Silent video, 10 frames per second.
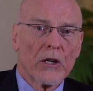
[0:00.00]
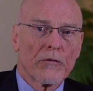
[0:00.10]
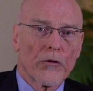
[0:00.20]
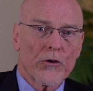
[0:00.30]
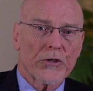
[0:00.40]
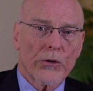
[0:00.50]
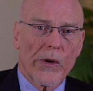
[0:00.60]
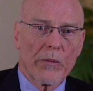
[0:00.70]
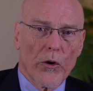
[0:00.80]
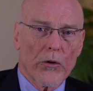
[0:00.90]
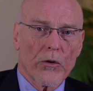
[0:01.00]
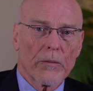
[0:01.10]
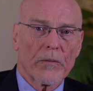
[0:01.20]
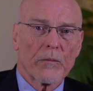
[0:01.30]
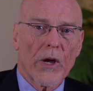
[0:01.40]
First-degree
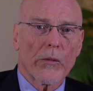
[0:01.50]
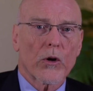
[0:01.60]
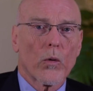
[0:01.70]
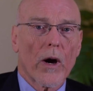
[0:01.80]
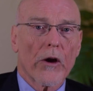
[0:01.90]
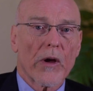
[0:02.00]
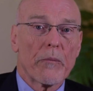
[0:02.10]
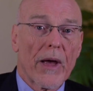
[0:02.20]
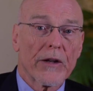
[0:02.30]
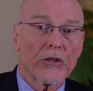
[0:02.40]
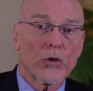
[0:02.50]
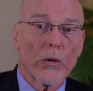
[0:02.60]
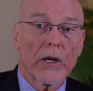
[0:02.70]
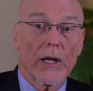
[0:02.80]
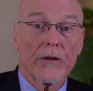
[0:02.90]
murder may require a
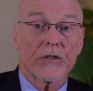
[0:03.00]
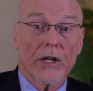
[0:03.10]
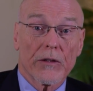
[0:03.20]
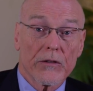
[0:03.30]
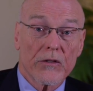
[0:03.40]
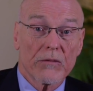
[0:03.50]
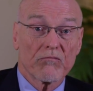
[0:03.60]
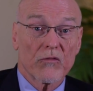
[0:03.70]
mandatory life sentence.